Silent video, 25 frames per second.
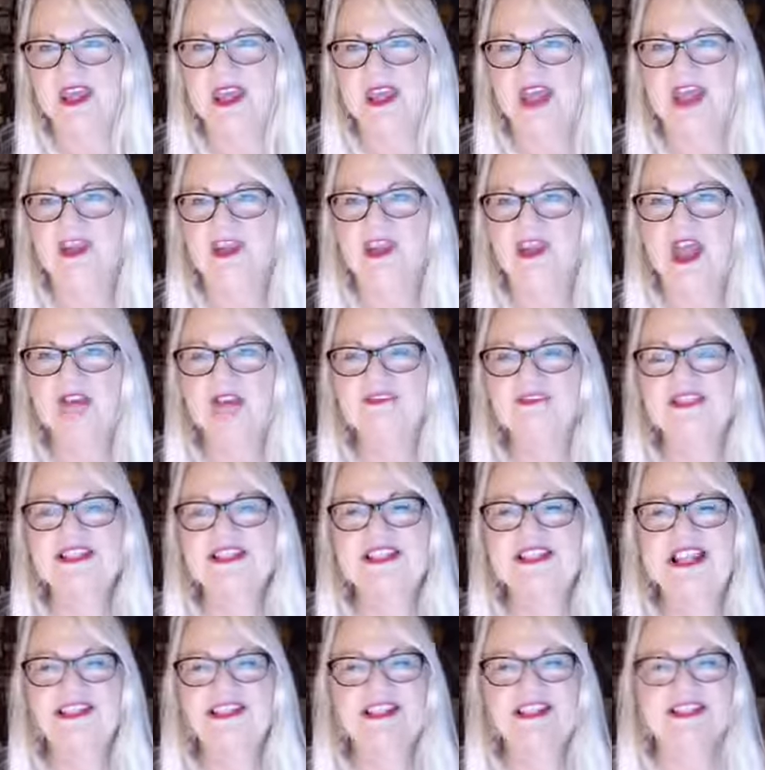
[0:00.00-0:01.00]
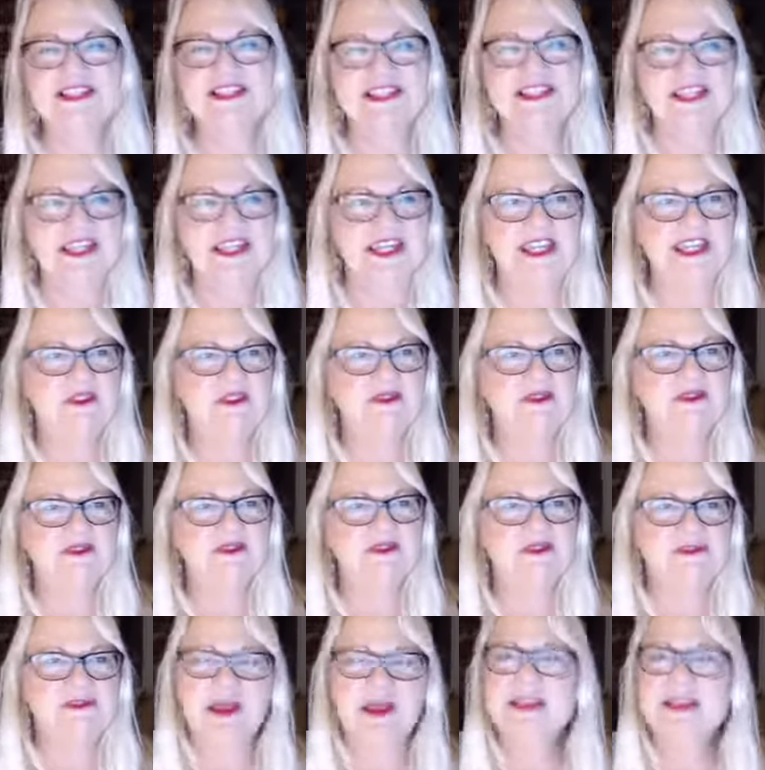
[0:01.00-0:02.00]
You have to set the scene. And
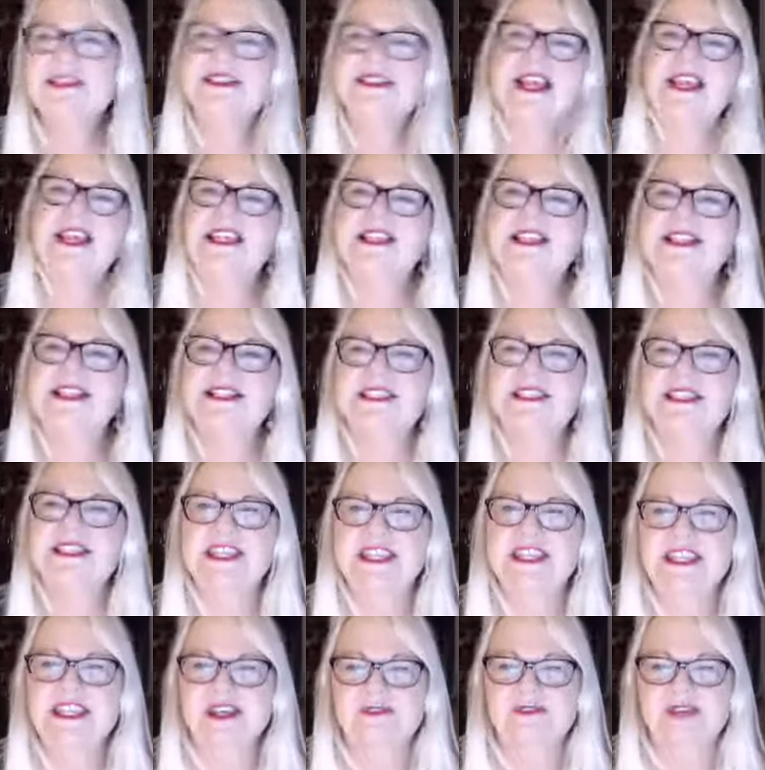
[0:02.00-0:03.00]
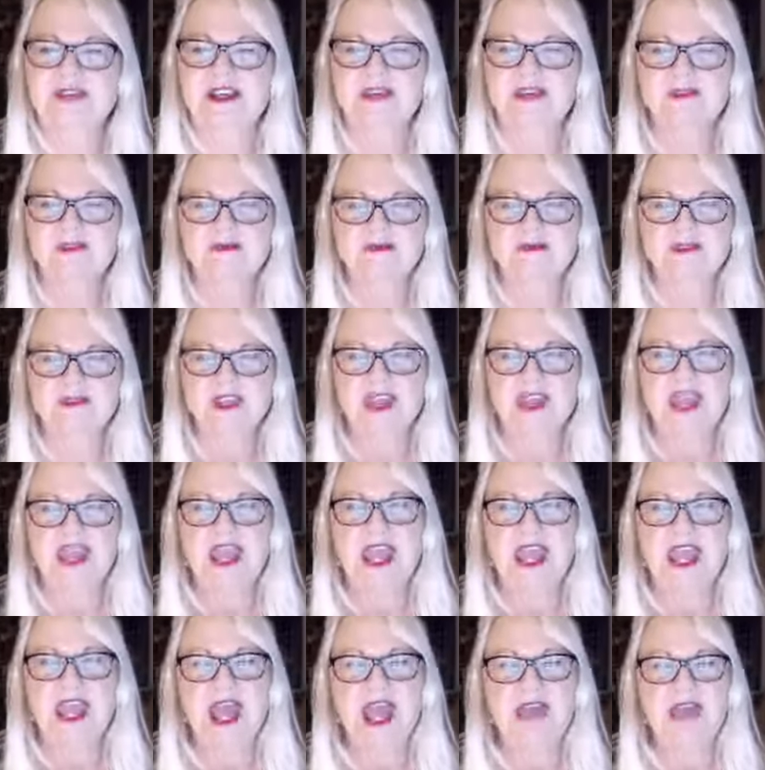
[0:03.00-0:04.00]
by setting the scene of it,
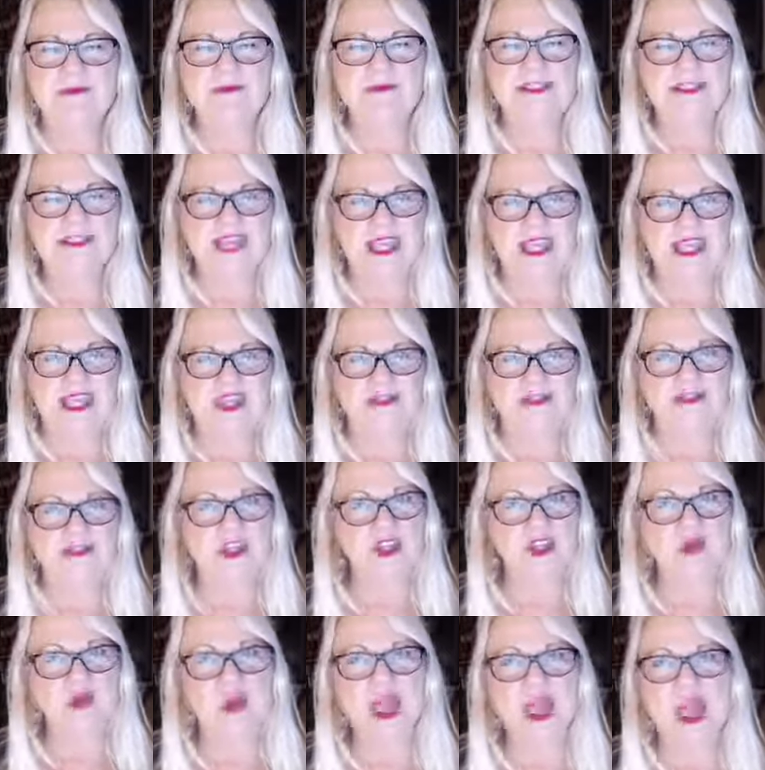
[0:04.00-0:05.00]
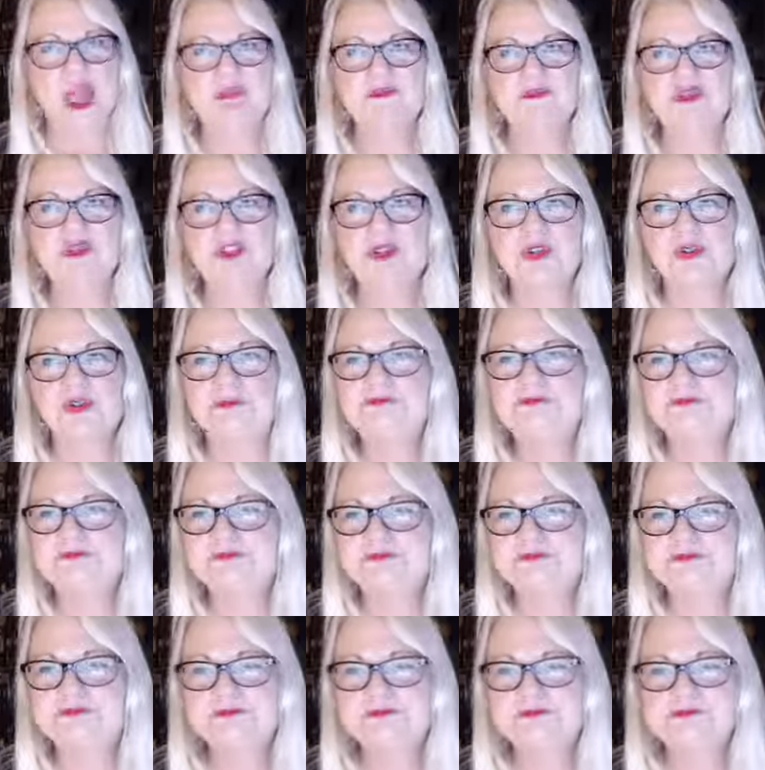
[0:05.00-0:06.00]
I'm saying that you have to
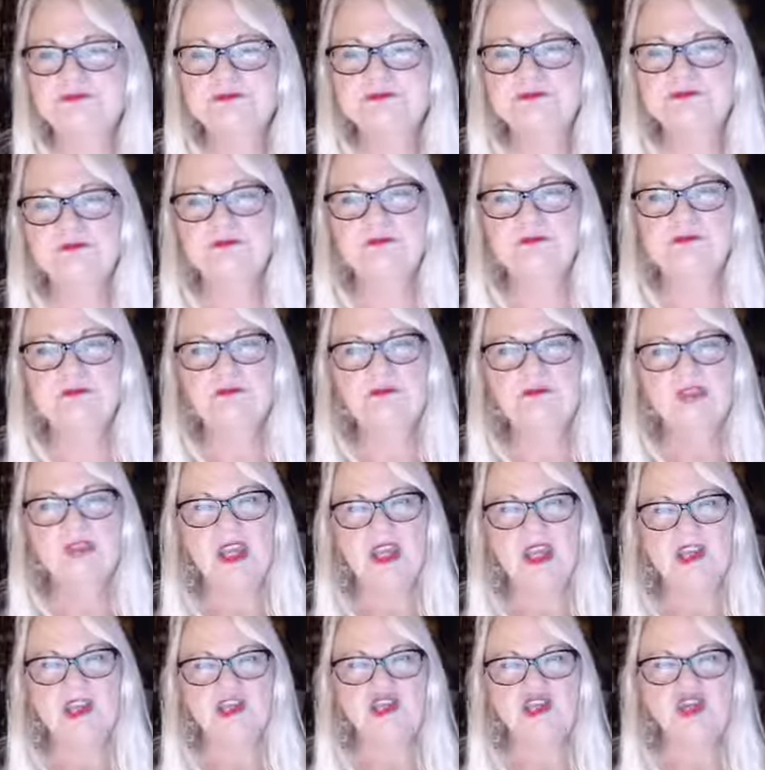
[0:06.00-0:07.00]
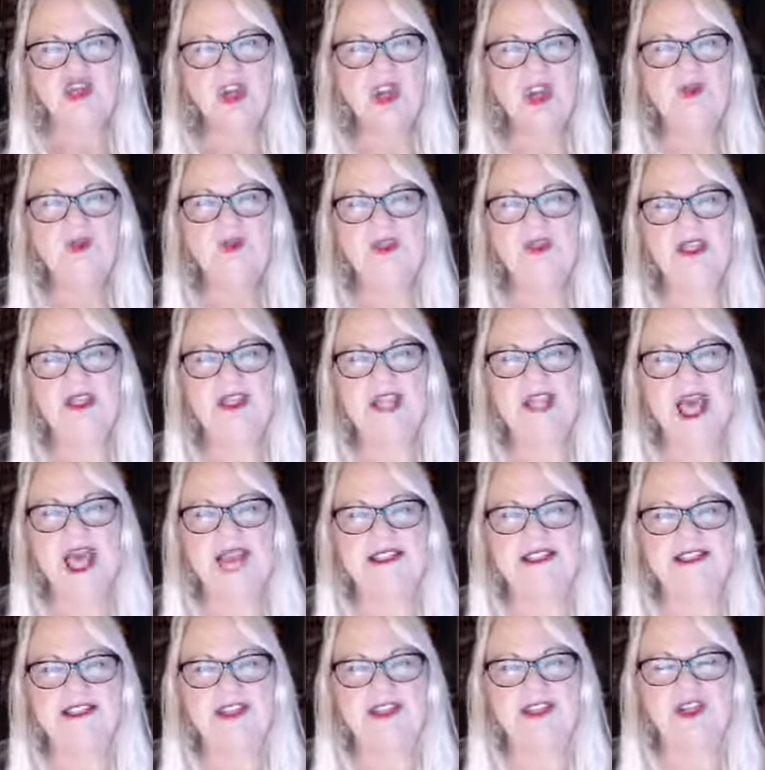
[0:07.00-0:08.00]
start
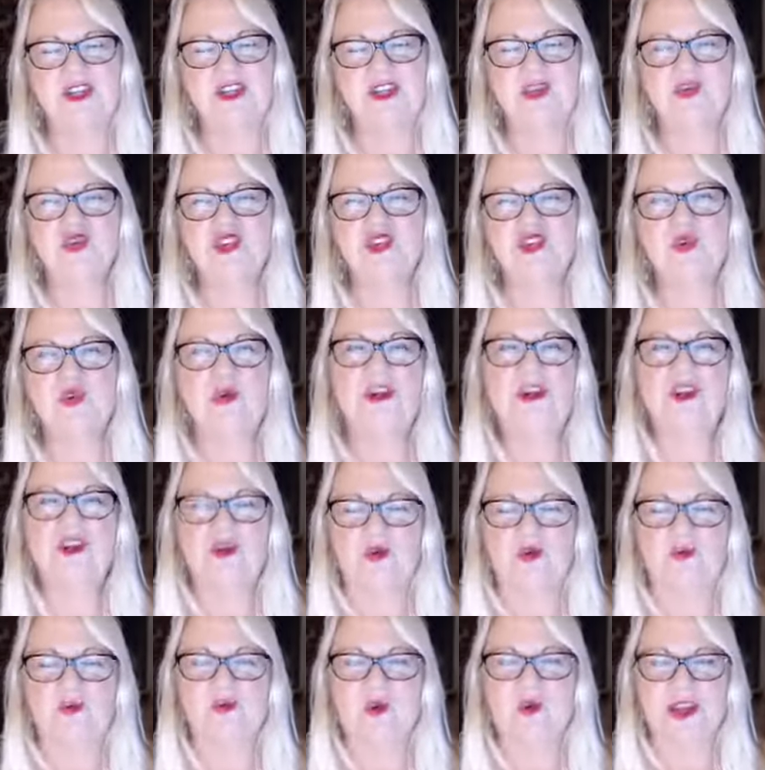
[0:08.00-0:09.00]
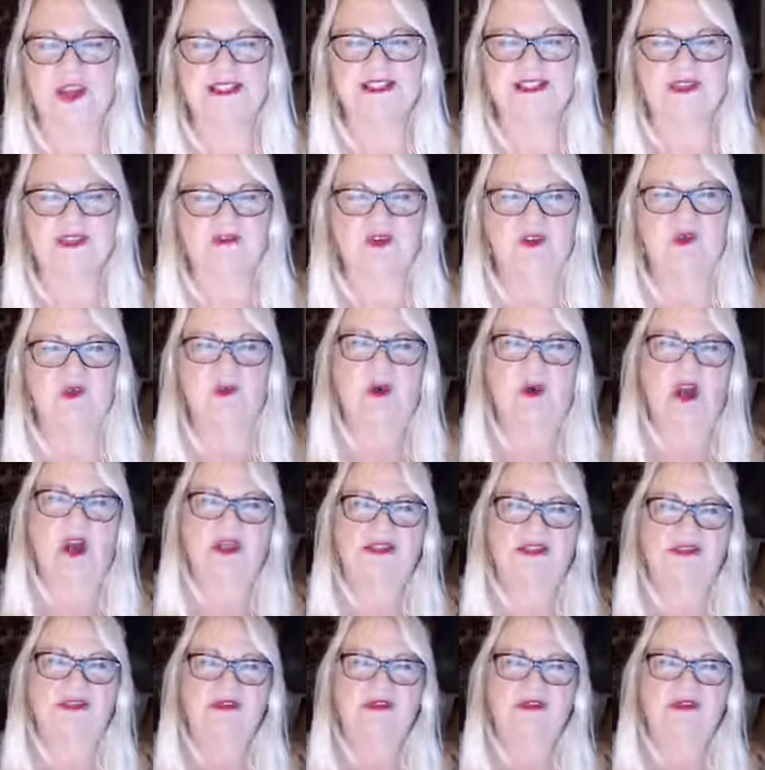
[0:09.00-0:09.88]
realizing that you're just going to embrace everyone